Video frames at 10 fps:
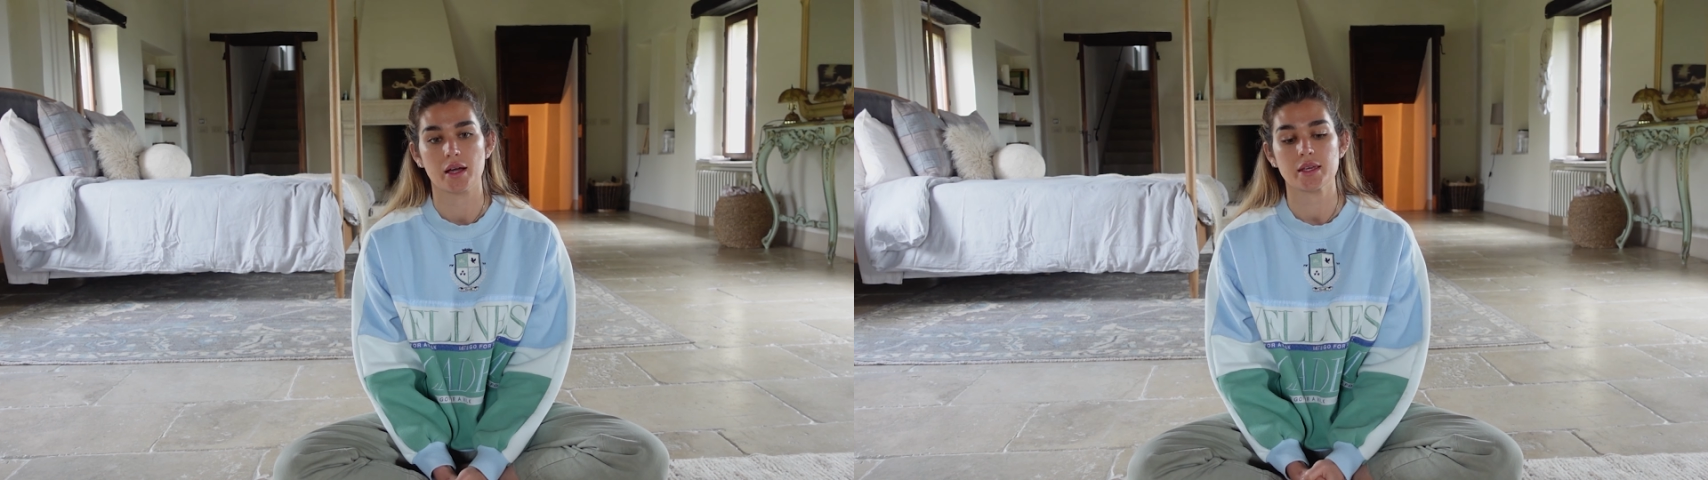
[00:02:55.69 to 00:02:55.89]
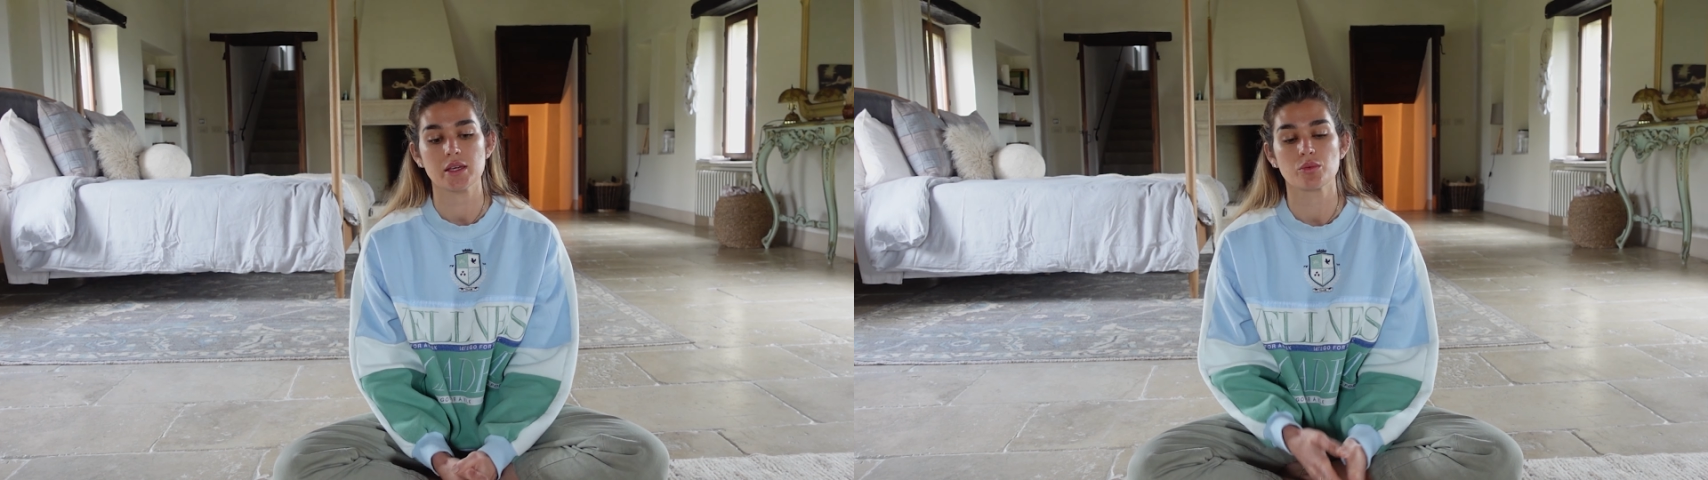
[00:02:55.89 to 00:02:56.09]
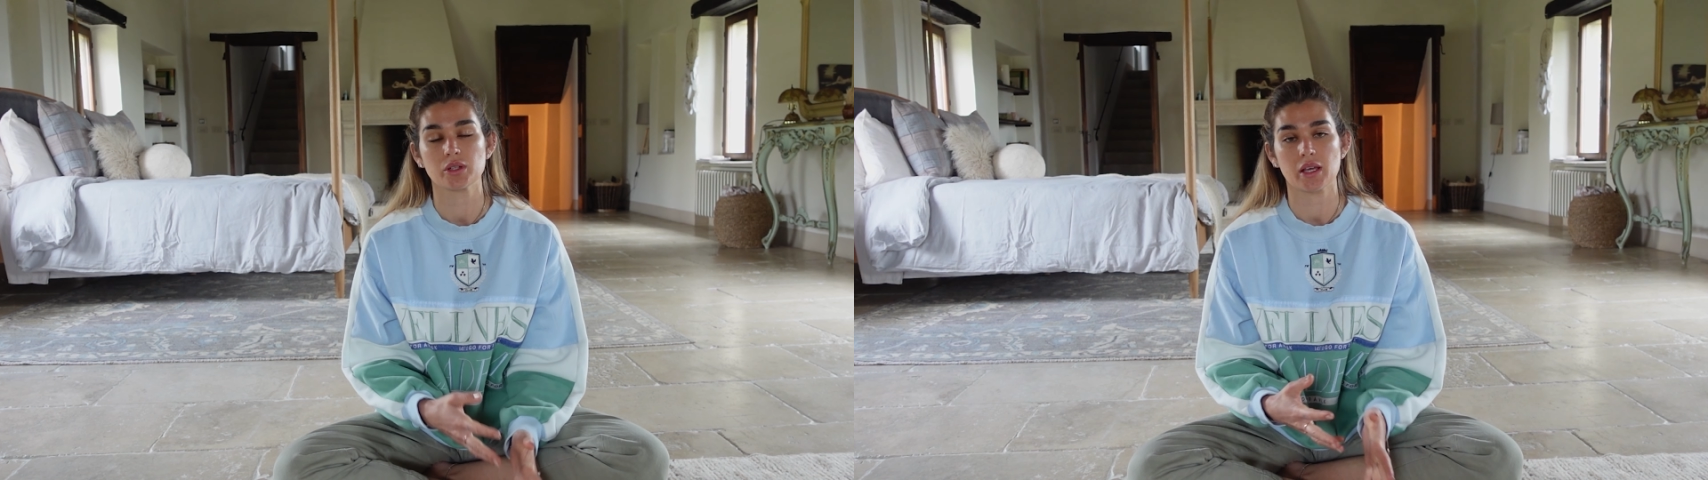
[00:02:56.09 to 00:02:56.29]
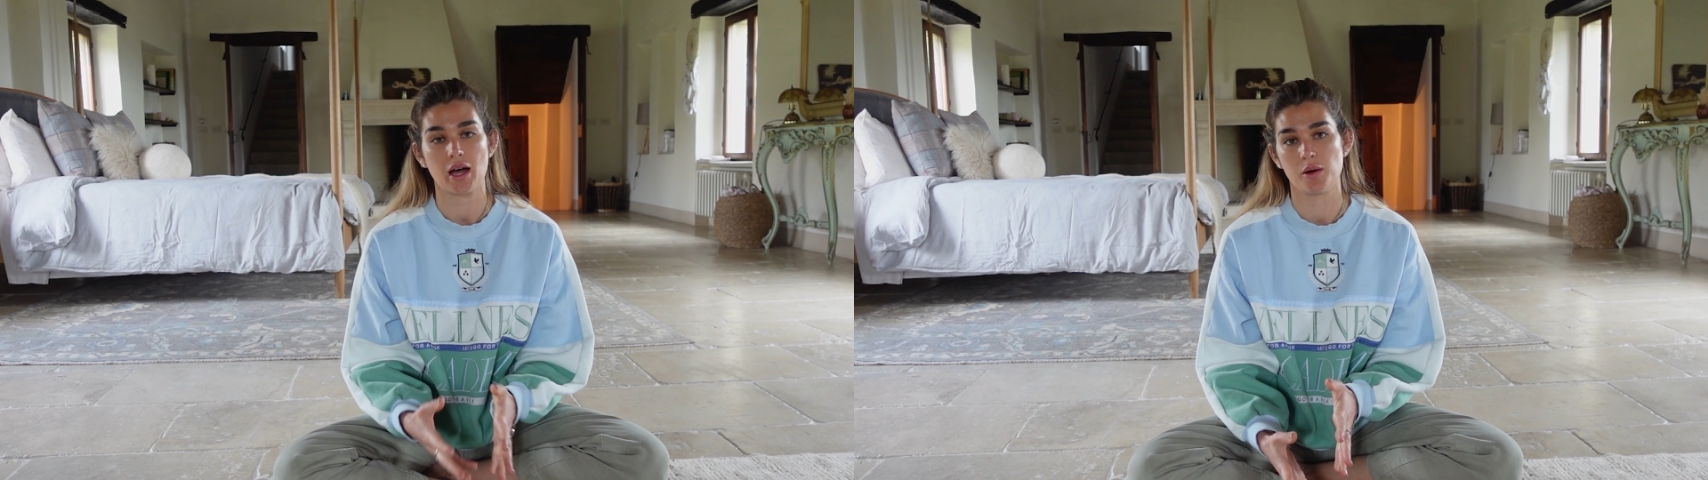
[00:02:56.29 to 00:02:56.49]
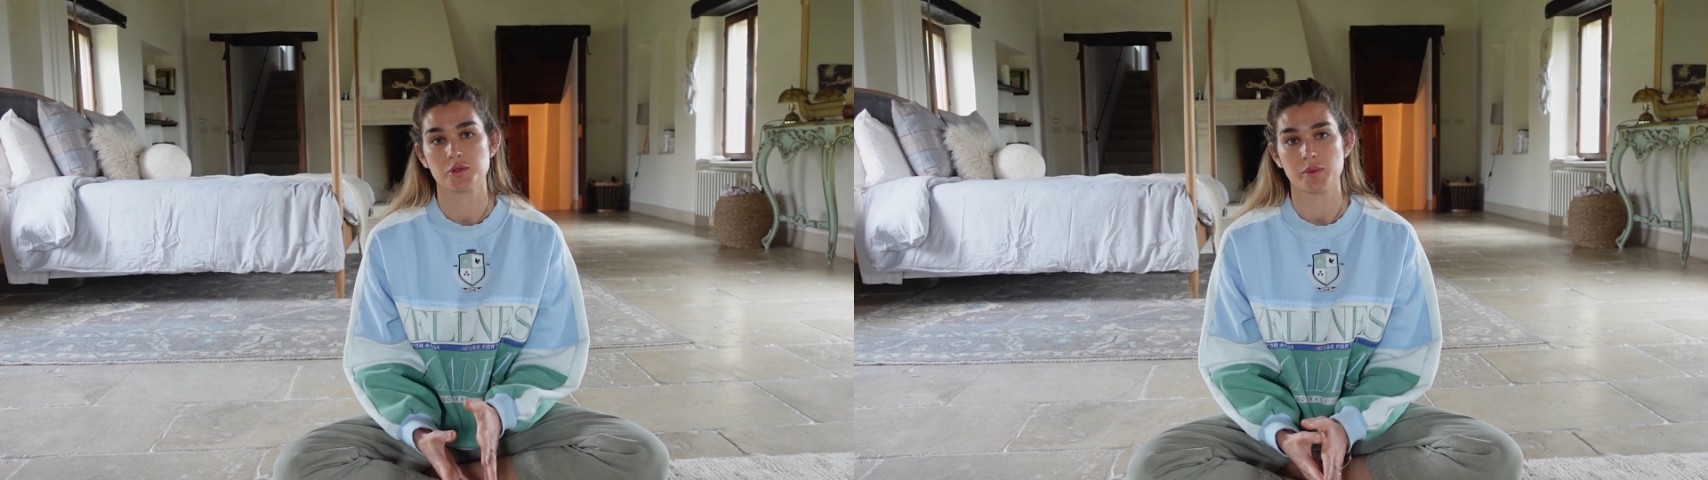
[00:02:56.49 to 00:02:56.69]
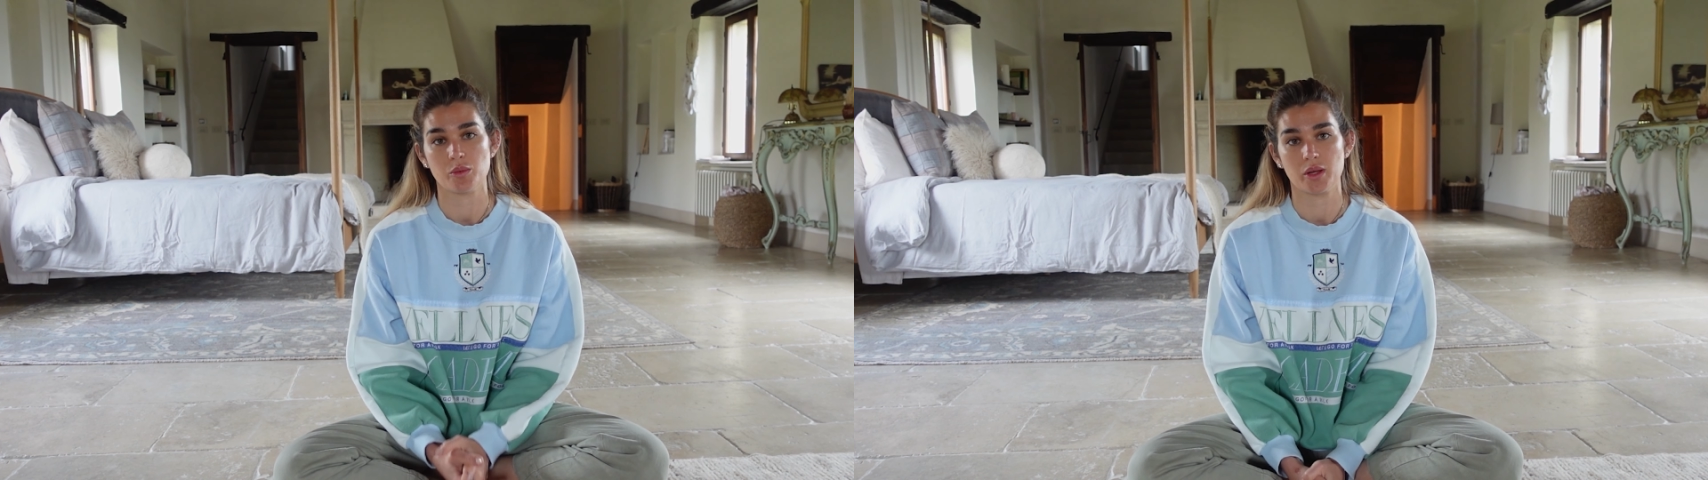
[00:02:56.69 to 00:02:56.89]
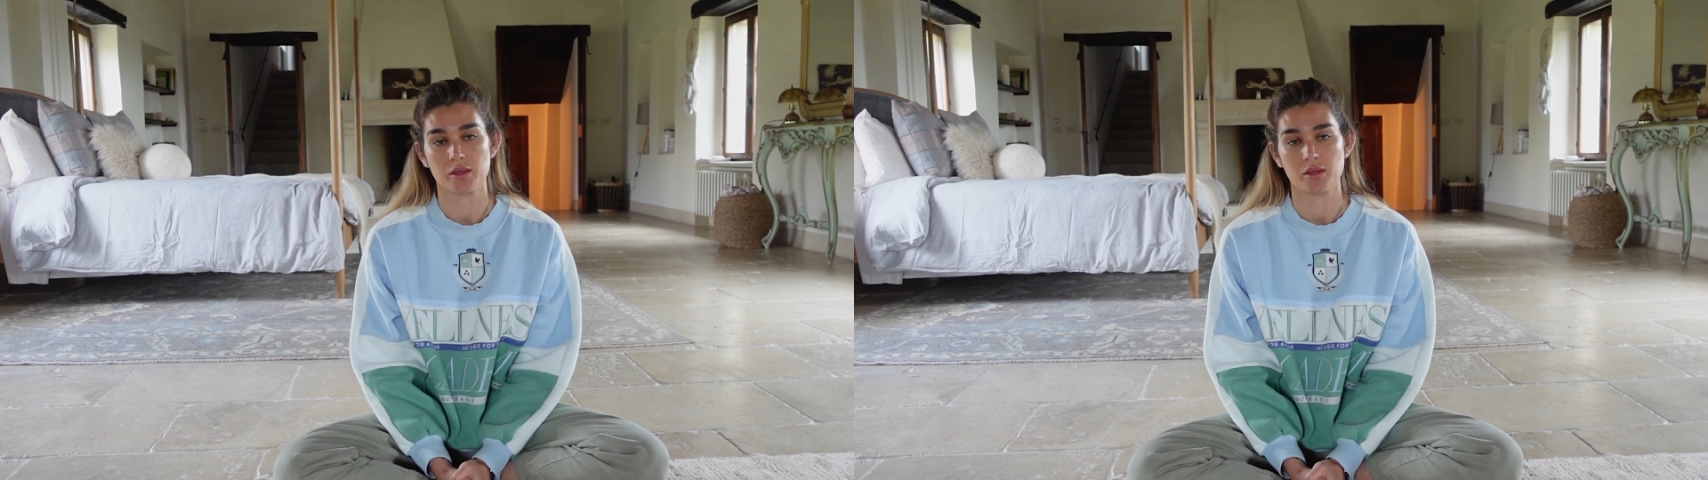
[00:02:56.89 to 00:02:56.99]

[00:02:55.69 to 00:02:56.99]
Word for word: he really helps me with